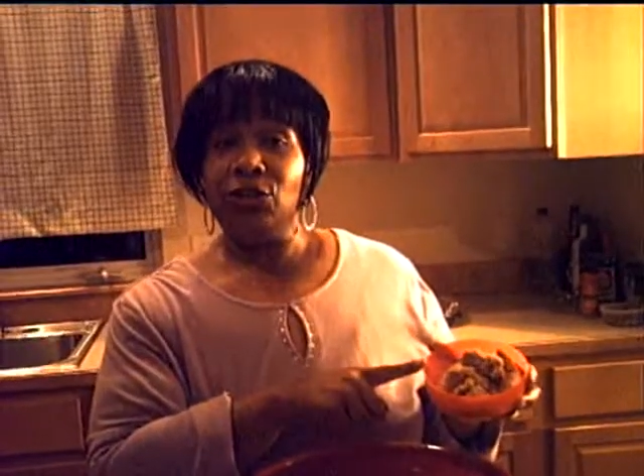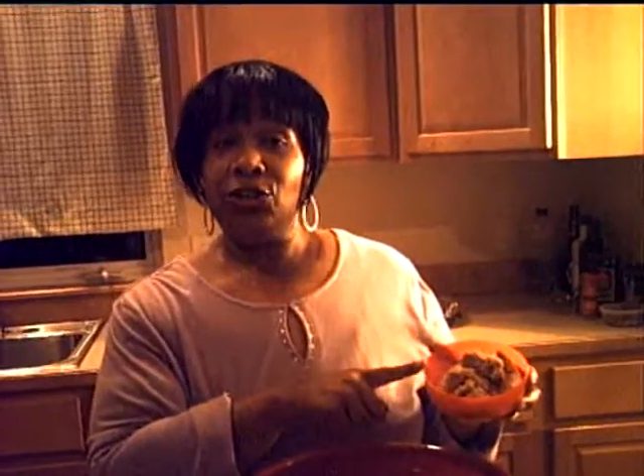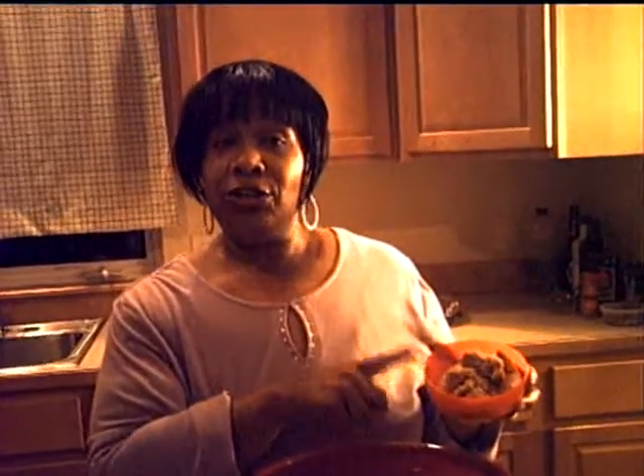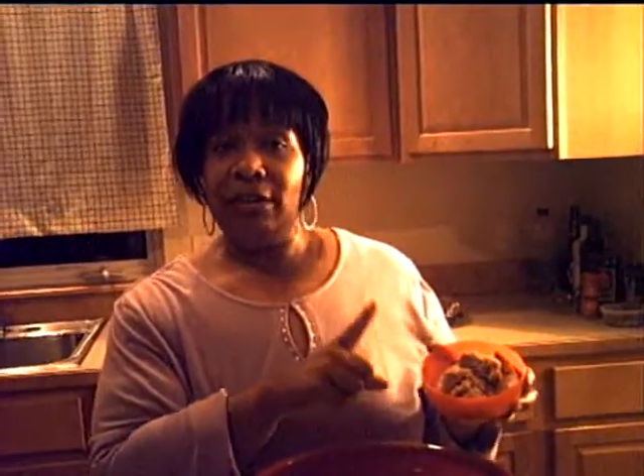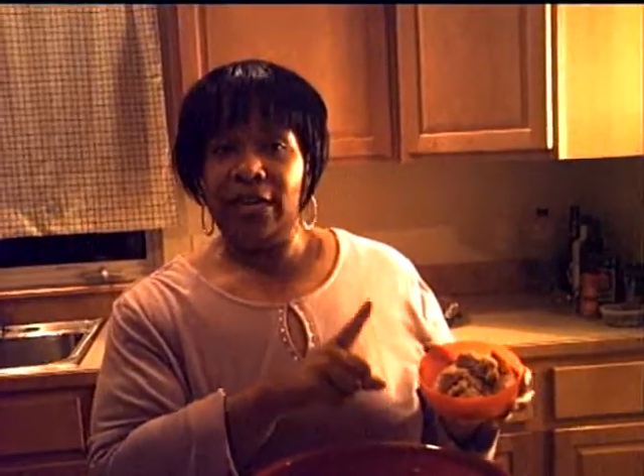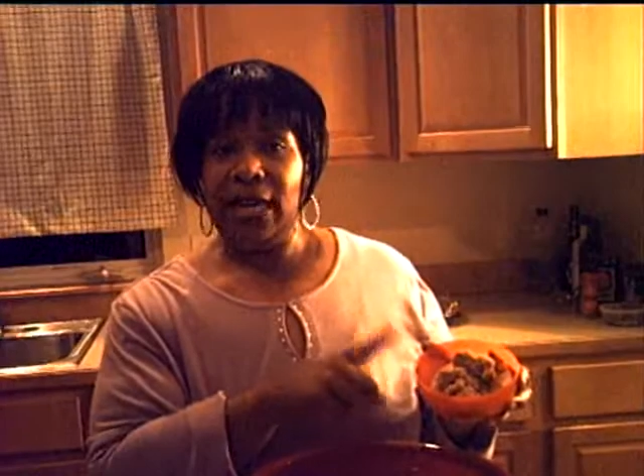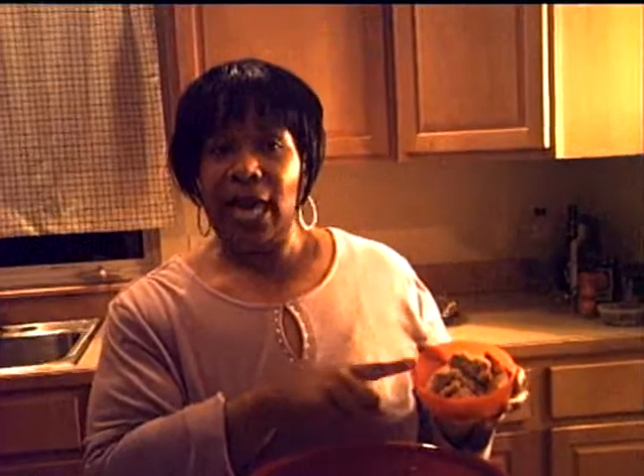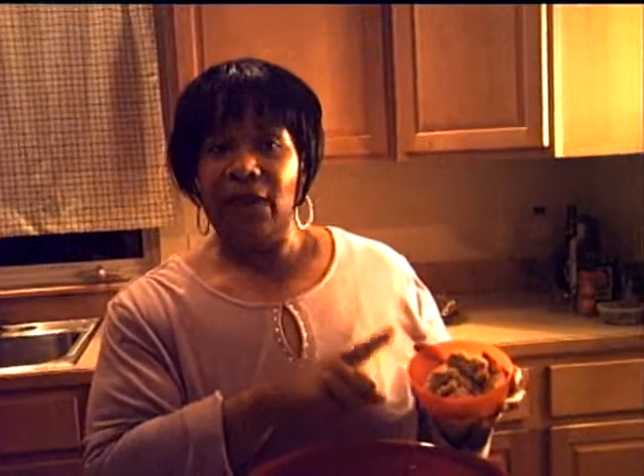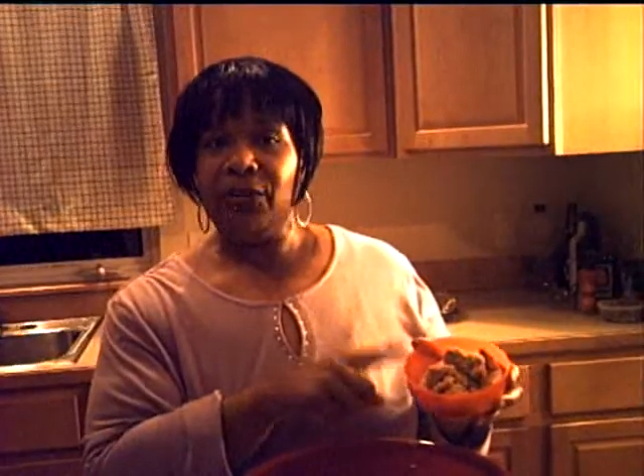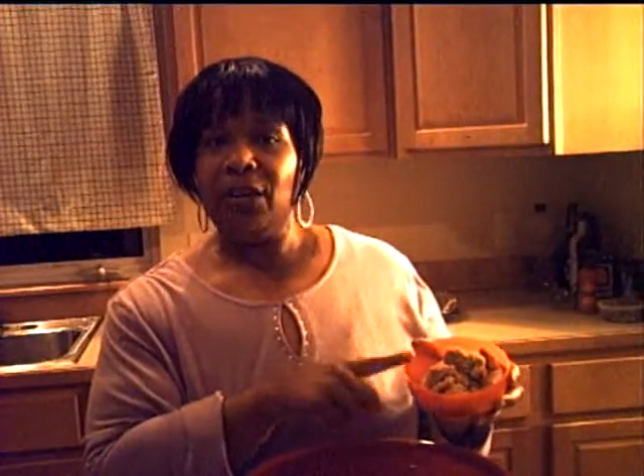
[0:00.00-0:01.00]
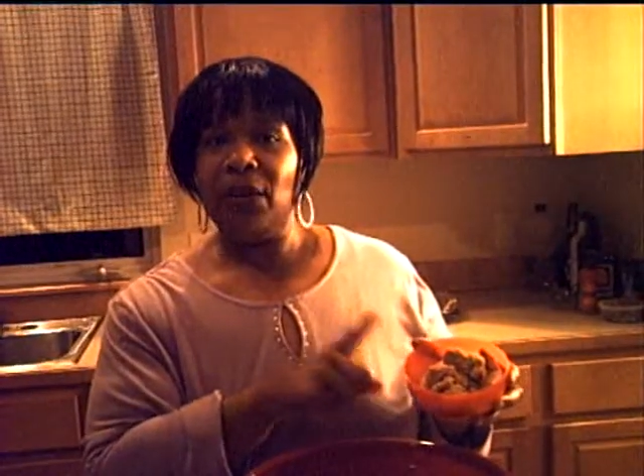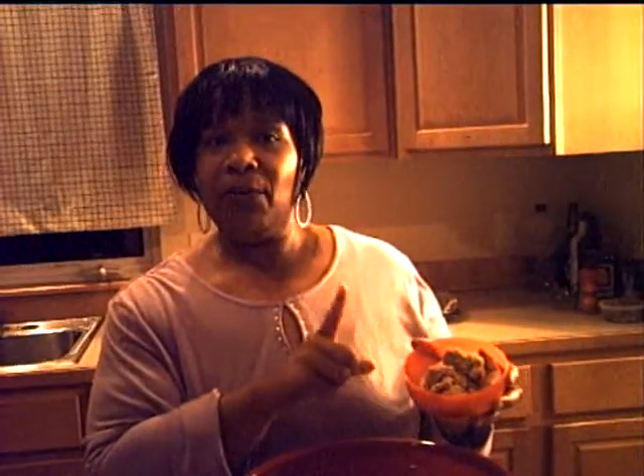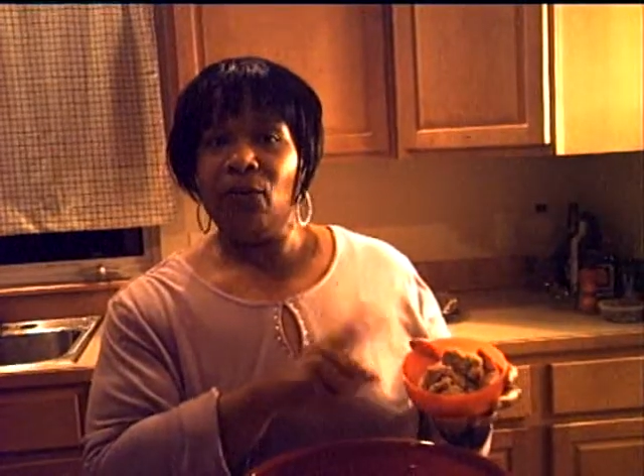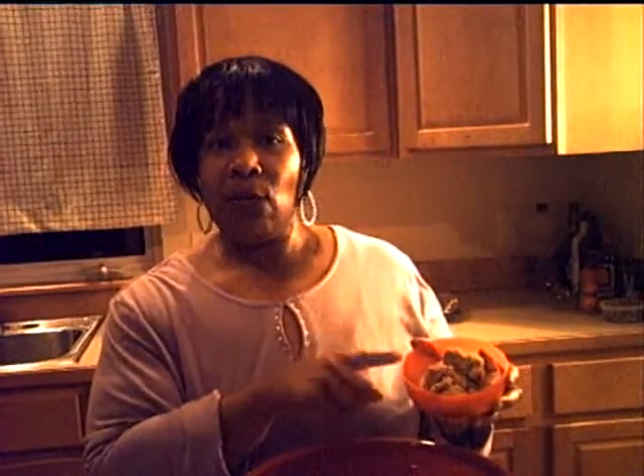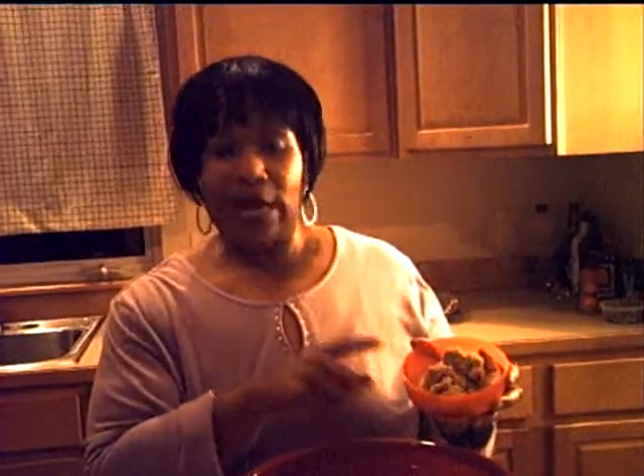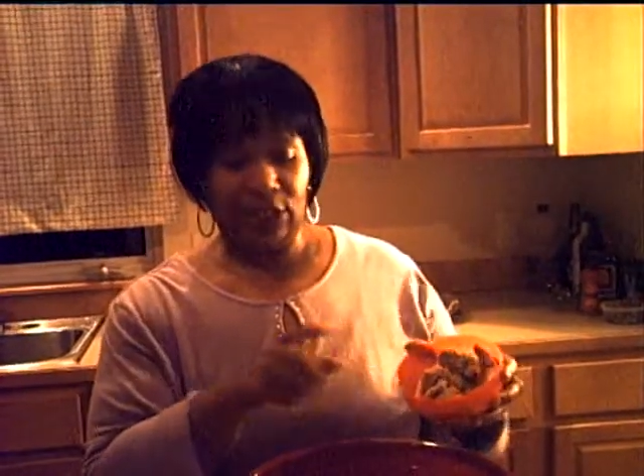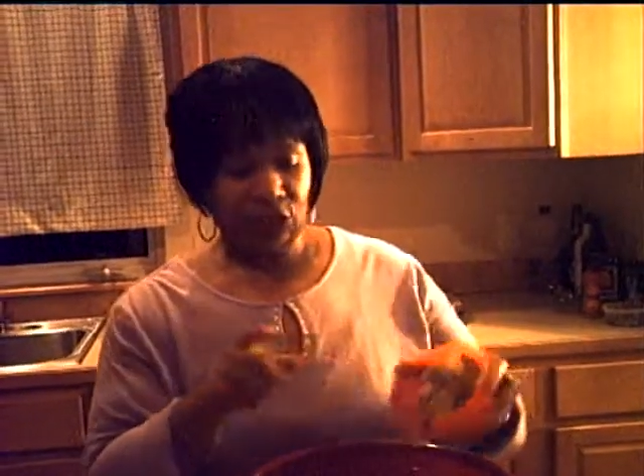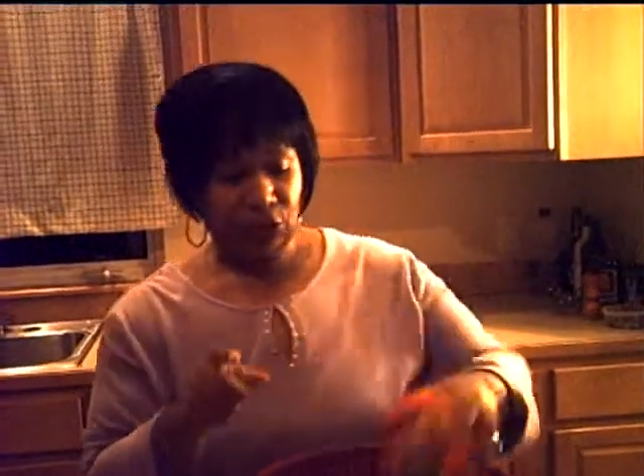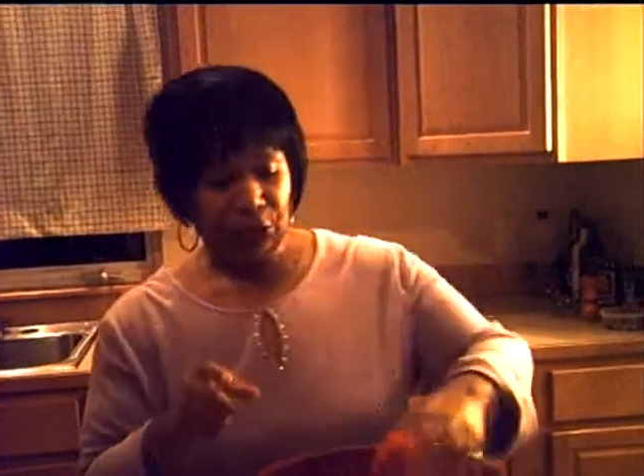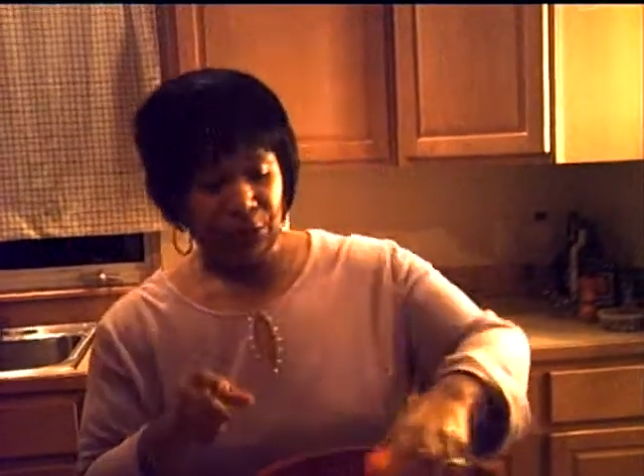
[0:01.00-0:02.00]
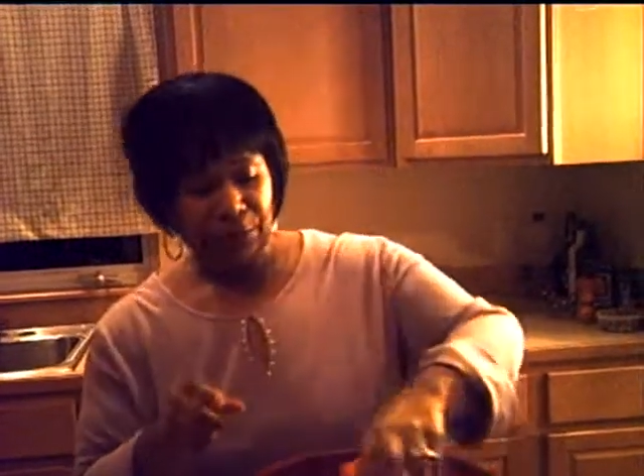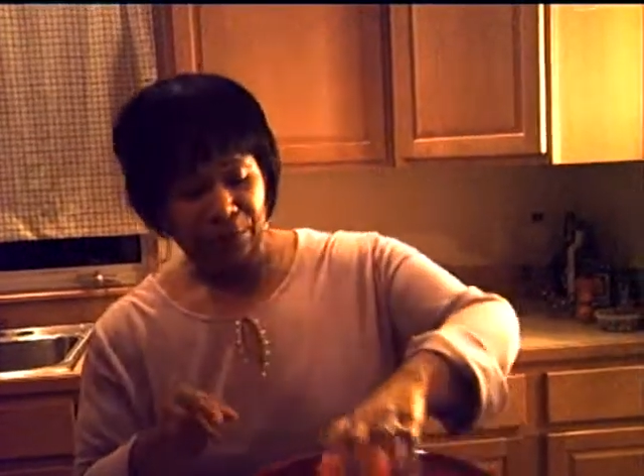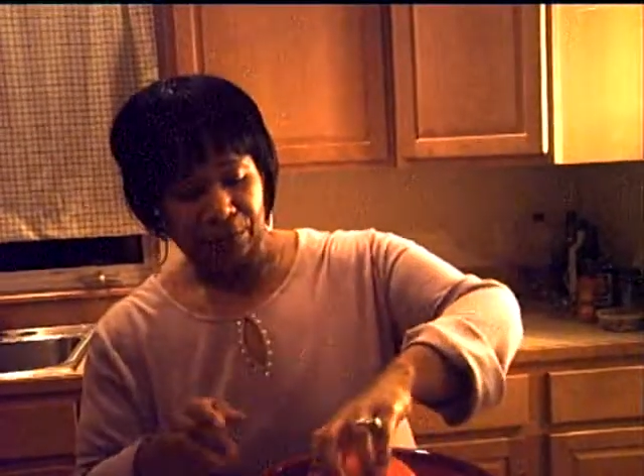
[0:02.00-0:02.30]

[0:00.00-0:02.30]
sugar and half a cup of white sugar.